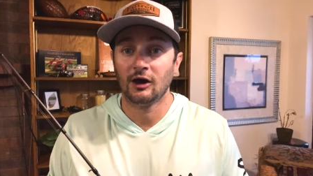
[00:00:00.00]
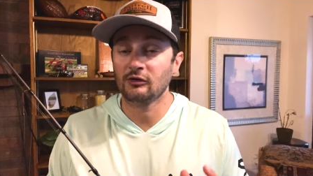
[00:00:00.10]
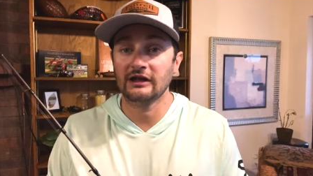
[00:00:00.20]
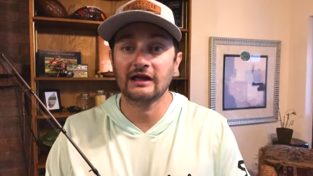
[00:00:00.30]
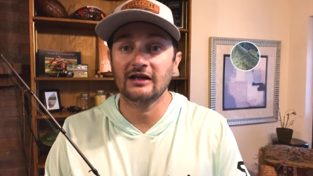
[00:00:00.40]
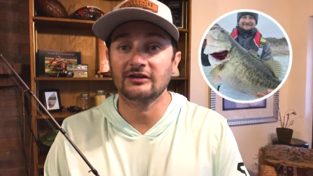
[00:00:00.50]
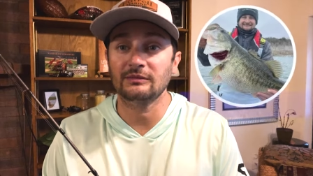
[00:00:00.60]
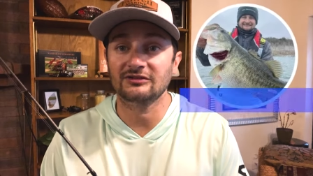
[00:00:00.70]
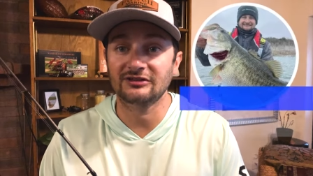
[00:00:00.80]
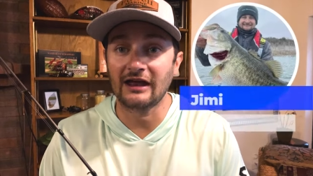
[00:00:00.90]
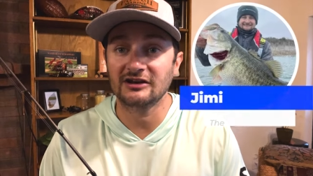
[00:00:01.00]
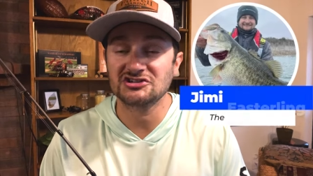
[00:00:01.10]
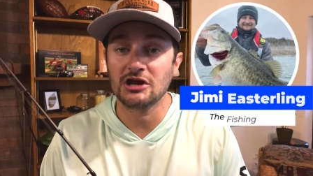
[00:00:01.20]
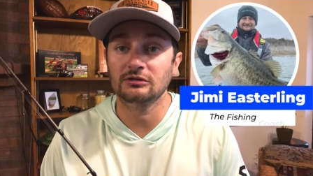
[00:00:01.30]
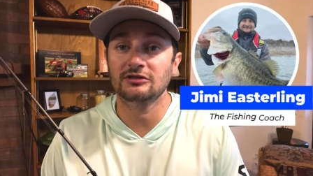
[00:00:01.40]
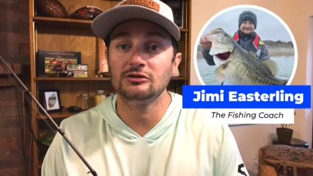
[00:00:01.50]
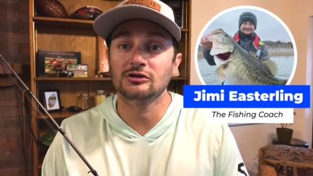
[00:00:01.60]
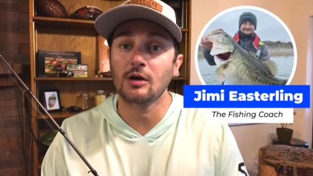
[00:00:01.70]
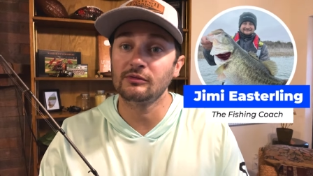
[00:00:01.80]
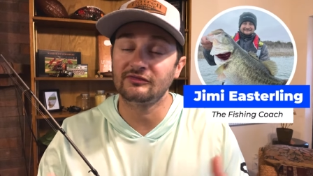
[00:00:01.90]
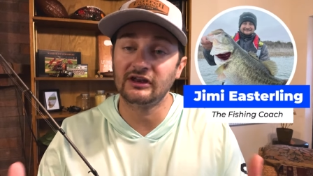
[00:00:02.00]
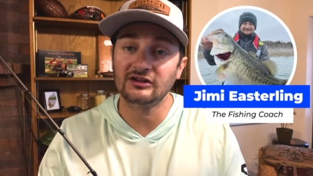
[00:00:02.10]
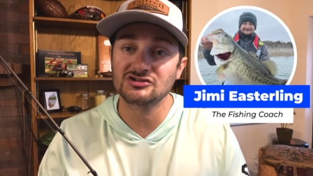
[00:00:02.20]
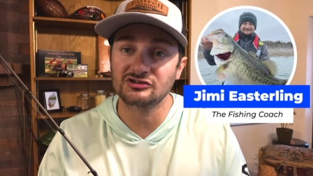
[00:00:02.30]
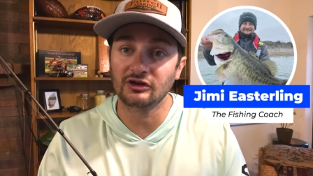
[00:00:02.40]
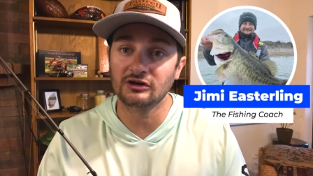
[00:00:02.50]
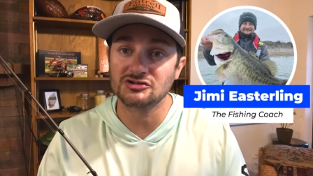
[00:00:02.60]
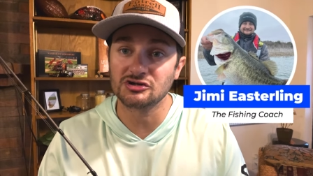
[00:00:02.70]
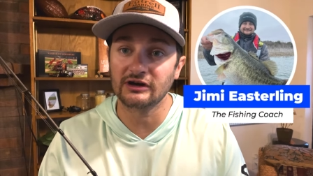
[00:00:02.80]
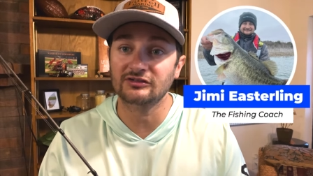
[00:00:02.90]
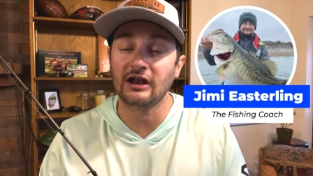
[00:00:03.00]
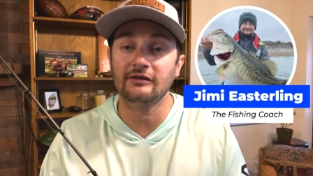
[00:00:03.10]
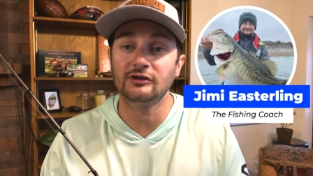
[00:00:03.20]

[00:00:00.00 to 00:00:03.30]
Okay guys, I'm excited to share with you a couple finesse uh, tricks that I've